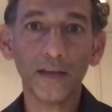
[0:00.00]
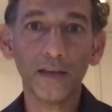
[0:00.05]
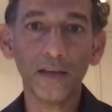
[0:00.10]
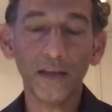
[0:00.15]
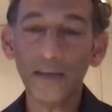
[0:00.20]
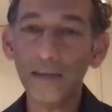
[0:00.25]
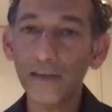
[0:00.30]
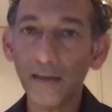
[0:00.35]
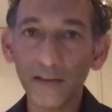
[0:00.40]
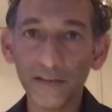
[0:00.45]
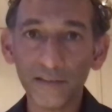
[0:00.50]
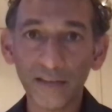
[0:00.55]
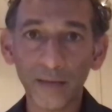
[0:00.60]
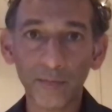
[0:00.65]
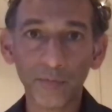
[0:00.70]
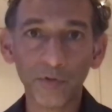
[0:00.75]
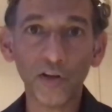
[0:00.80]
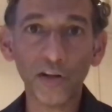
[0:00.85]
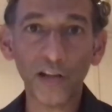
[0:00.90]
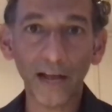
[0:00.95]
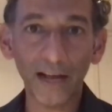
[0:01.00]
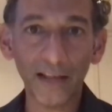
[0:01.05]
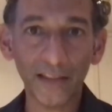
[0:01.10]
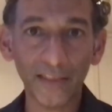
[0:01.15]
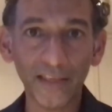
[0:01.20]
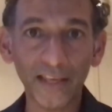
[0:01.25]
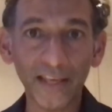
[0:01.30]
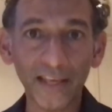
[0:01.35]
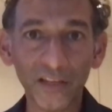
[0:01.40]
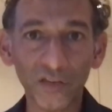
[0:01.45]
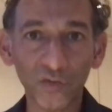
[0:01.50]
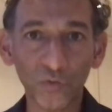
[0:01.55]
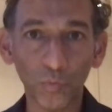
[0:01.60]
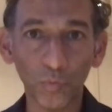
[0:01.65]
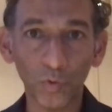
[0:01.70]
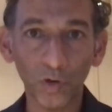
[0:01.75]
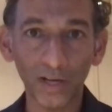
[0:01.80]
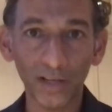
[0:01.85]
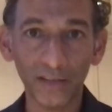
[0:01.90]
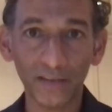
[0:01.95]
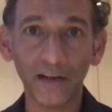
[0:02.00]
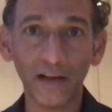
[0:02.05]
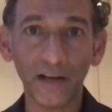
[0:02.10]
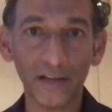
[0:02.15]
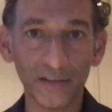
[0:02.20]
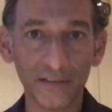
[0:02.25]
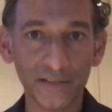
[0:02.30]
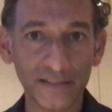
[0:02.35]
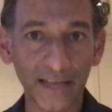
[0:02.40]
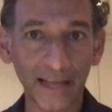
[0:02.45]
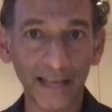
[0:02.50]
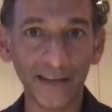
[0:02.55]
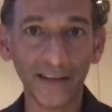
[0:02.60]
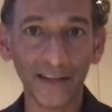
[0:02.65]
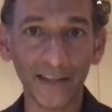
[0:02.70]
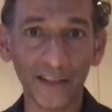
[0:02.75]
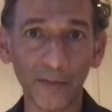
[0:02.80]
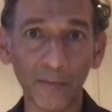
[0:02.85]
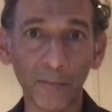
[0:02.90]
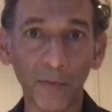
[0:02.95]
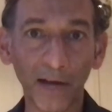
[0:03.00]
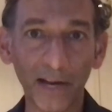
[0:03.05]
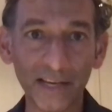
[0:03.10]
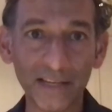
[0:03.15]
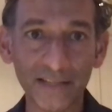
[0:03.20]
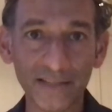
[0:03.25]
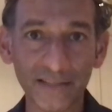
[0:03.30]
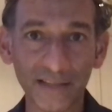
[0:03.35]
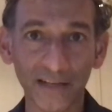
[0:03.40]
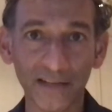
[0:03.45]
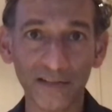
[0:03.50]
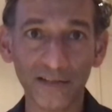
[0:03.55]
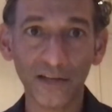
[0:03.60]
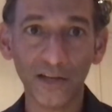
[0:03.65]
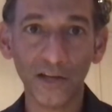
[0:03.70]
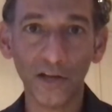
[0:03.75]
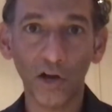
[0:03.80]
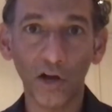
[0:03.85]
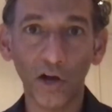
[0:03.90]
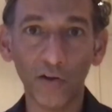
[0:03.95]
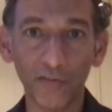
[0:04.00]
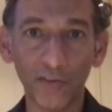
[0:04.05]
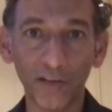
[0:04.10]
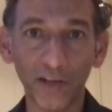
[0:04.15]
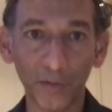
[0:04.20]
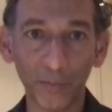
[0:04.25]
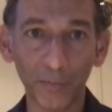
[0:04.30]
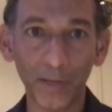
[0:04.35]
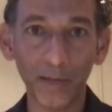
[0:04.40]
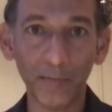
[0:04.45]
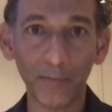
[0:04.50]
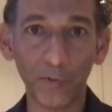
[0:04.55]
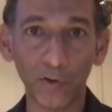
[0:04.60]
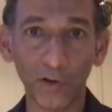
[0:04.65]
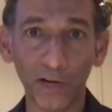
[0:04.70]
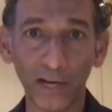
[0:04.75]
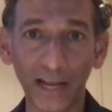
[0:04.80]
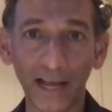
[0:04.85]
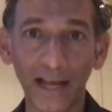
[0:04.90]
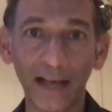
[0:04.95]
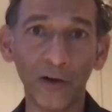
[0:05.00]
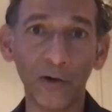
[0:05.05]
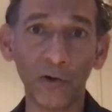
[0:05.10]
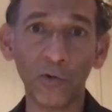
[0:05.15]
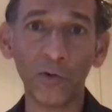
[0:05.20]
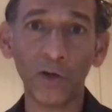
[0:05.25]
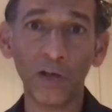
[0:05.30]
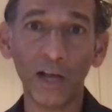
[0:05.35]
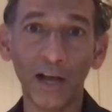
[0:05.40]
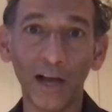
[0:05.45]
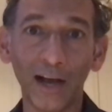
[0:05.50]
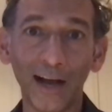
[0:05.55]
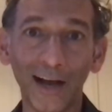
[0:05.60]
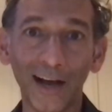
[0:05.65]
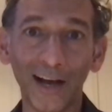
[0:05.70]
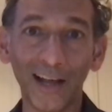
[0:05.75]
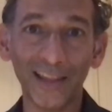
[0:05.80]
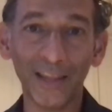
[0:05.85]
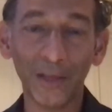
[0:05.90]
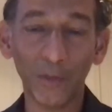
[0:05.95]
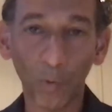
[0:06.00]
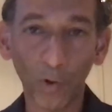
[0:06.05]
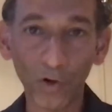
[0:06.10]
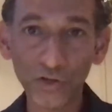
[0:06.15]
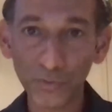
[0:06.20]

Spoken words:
Yes, absolutely. I think it's worth understanding the mindset of young people and how they want to